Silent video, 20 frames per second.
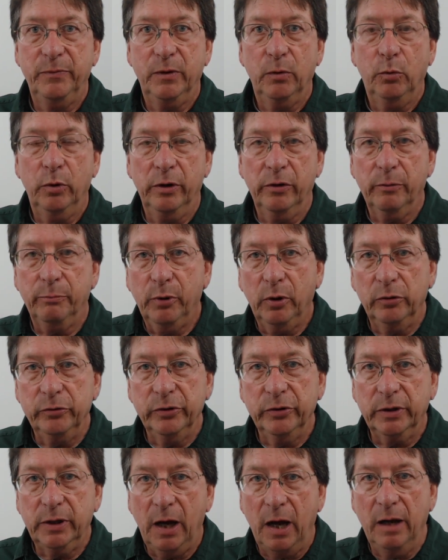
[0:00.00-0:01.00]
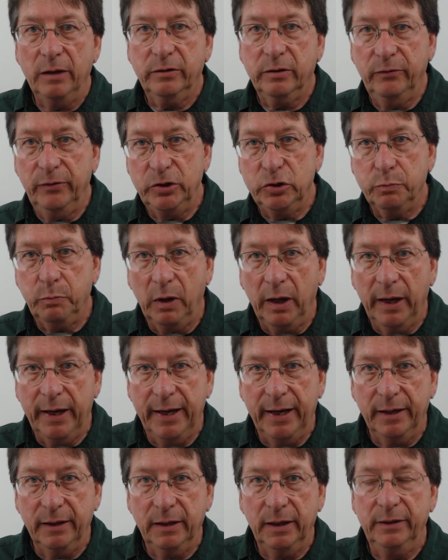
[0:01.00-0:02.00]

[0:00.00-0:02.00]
What are the pros and cons of each plan?